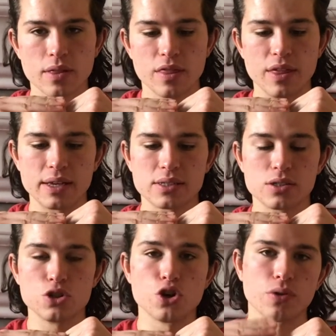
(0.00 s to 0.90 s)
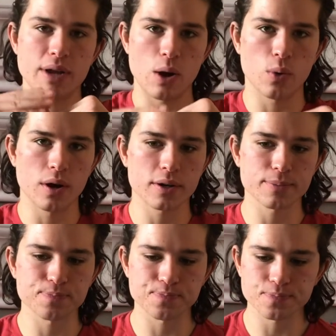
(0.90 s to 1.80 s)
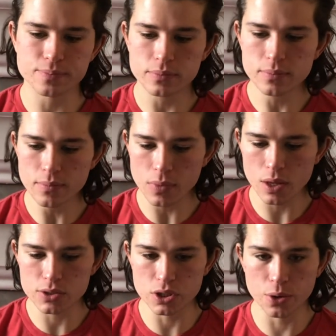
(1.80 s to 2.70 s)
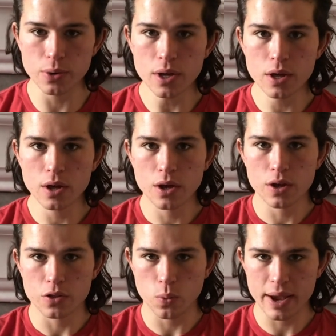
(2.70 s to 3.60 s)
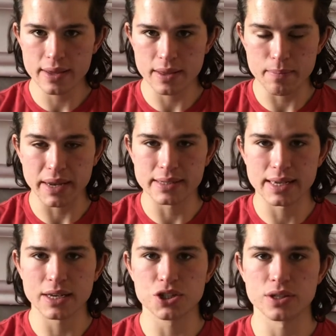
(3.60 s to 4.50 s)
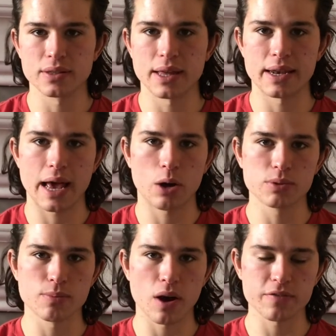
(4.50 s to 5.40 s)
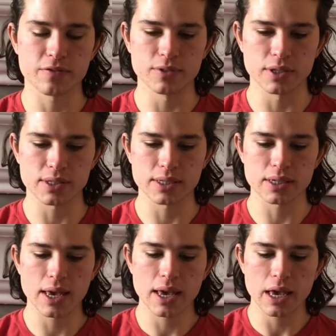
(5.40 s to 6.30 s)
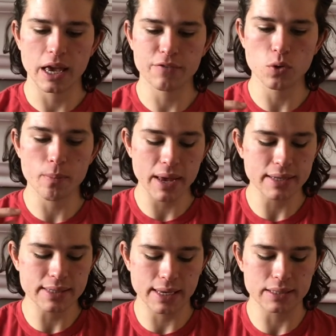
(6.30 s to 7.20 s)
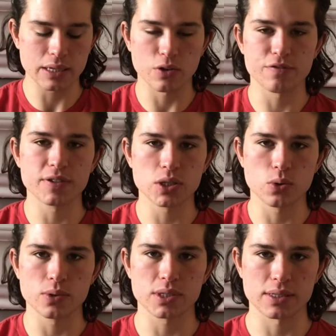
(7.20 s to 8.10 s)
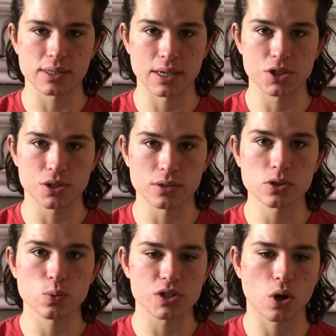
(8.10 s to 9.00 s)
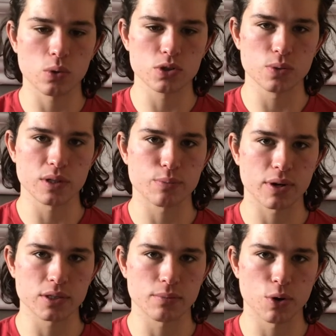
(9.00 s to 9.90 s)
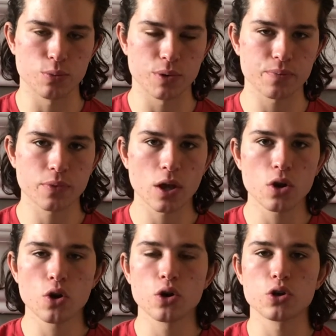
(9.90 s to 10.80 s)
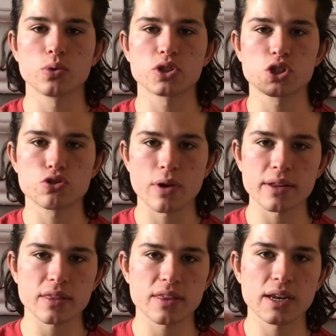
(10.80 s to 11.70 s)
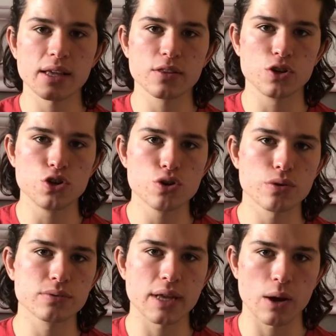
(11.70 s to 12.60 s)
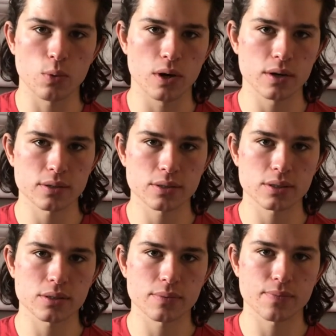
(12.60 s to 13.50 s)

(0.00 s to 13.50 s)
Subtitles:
this neural network. So the way that meditation then helps mindfulness is, if you're meditating on physical sensations, which holds you in the present moment, you are strengthening the neural networks